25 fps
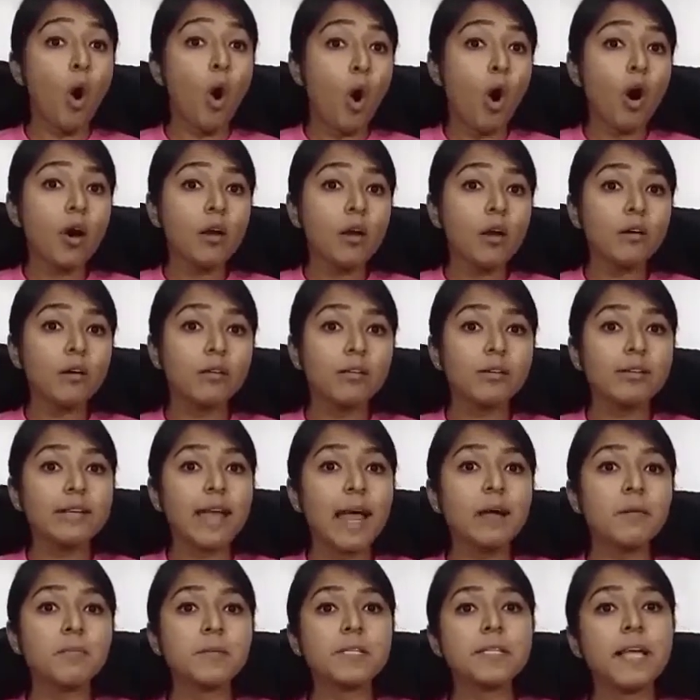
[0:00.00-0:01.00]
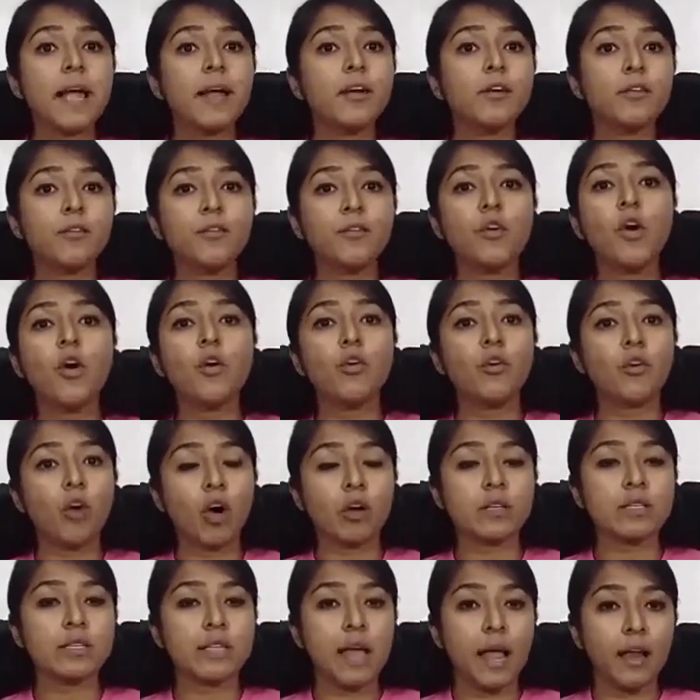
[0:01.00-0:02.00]
or 10% of your
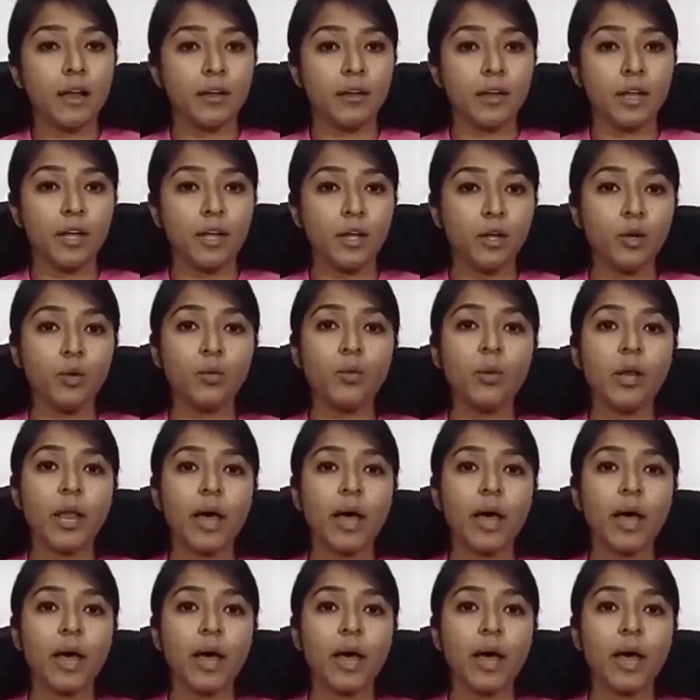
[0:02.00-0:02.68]
gross salary.